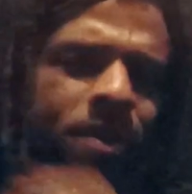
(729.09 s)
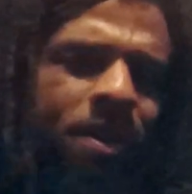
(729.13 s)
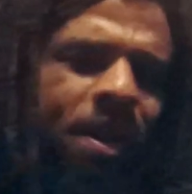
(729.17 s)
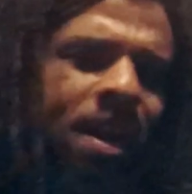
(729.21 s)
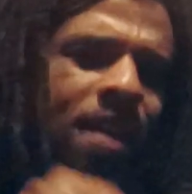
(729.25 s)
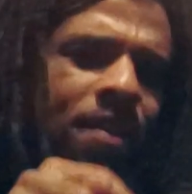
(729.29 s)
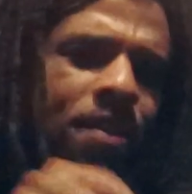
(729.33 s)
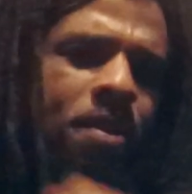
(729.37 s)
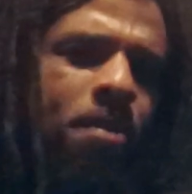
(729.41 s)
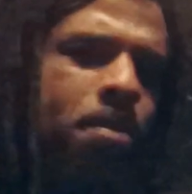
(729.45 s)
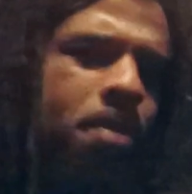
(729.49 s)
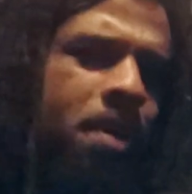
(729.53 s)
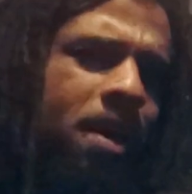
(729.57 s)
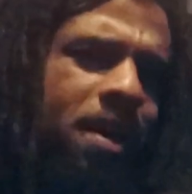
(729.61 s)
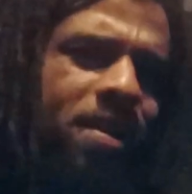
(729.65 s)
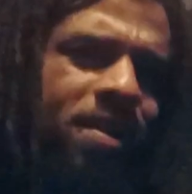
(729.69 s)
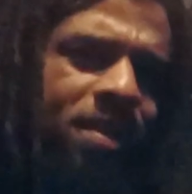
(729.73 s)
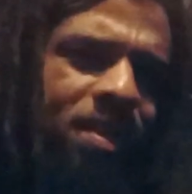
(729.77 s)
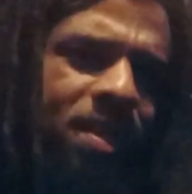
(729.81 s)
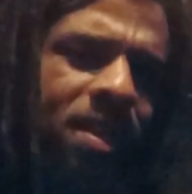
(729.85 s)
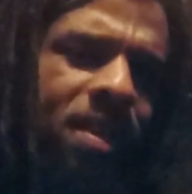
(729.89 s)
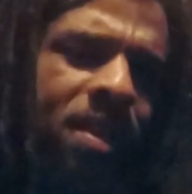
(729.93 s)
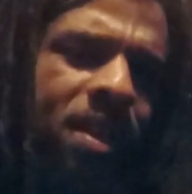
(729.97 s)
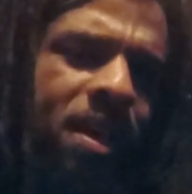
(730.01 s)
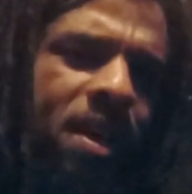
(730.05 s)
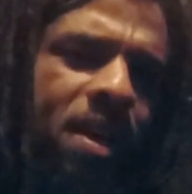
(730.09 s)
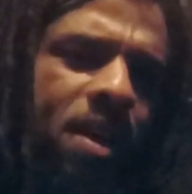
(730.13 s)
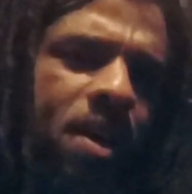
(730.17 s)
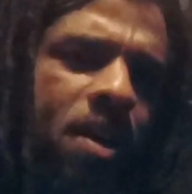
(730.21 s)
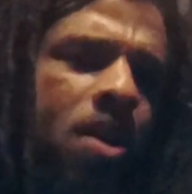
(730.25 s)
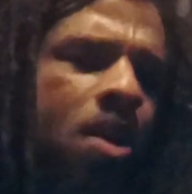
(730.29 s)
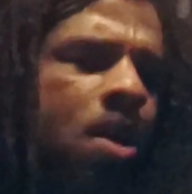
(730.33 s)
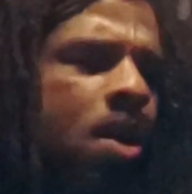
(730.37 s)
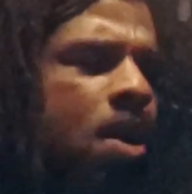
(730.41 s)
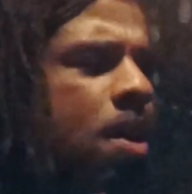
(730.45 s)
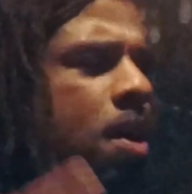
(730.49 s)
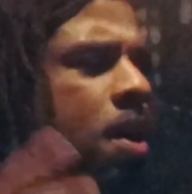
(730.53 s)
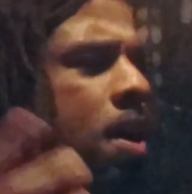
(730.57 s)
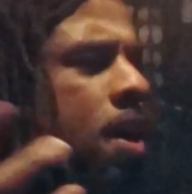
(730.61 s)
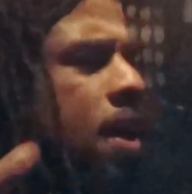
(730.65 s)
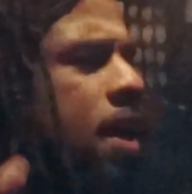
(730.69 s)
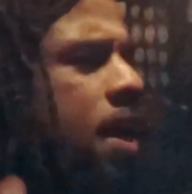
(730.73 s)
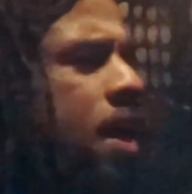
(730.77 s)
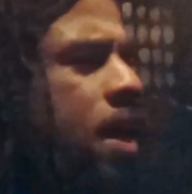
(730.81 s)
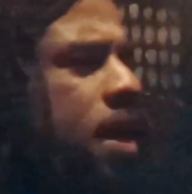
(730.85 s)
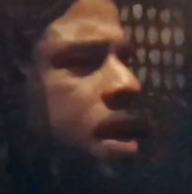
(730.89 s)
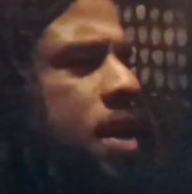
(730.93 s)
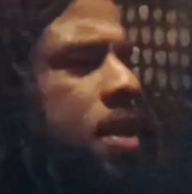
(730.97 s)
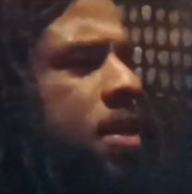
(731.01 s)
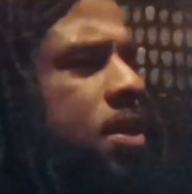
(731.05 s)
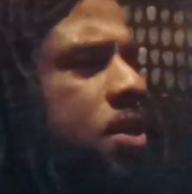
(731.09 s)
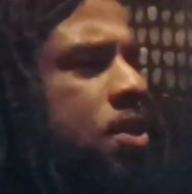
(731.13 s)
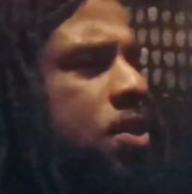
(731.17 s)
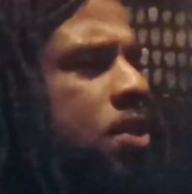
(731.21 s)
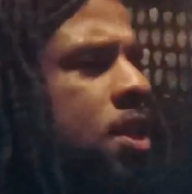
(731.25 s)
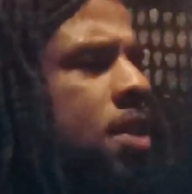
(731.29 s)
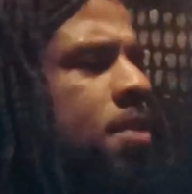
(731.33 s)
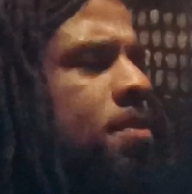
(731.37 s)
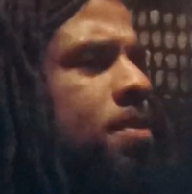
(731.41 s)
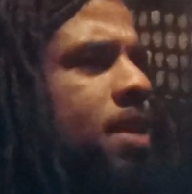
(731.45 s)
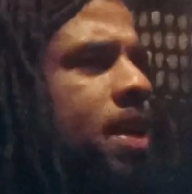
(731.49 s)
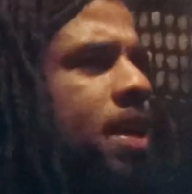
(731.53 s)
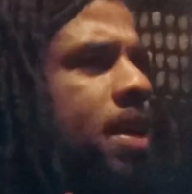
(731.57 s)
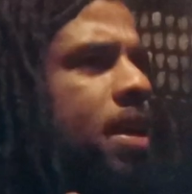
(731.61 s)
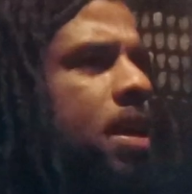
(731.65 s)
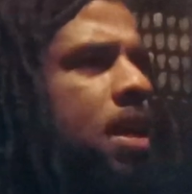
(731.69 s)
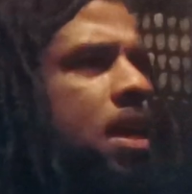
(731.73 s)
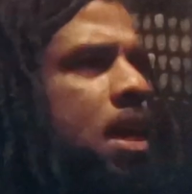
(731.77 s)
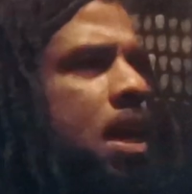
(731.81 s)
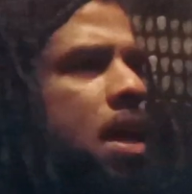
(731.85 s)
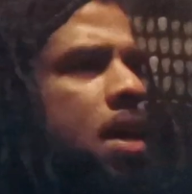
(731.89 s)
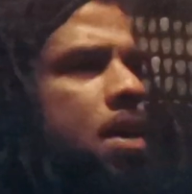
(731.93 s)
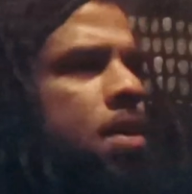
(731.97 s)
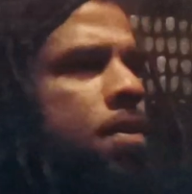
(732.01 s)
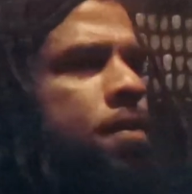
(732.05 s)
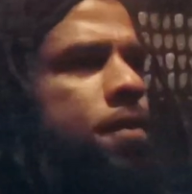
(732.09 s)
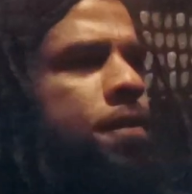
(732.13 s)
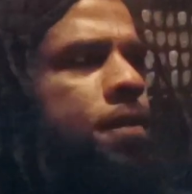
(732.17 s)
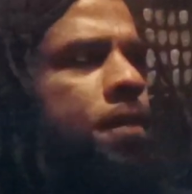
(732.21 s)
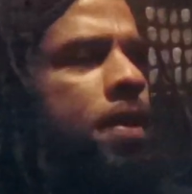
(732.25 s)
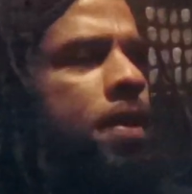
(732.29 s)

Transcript: They're adding the buttons in there. It just seems like it kind of.